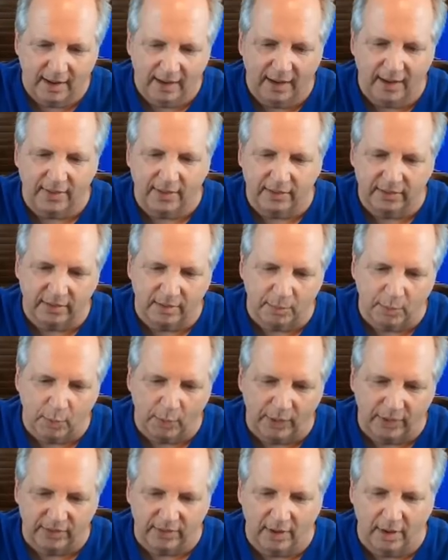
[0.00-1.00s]
And the symbol
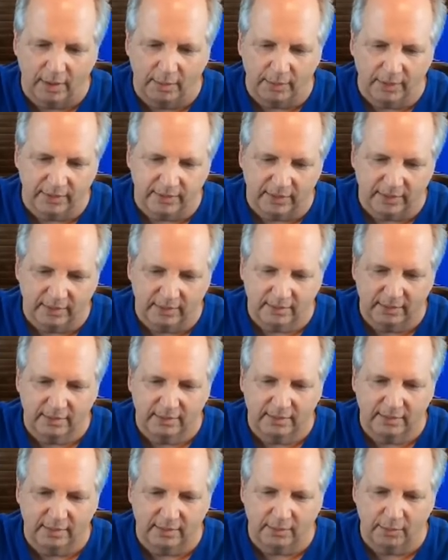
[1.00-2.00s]
we saw was,
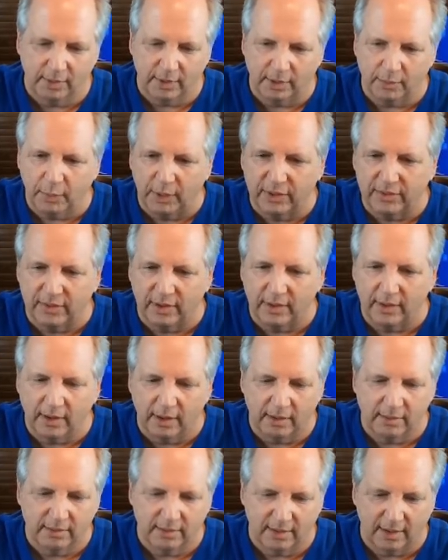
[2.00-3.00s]
what did we see there?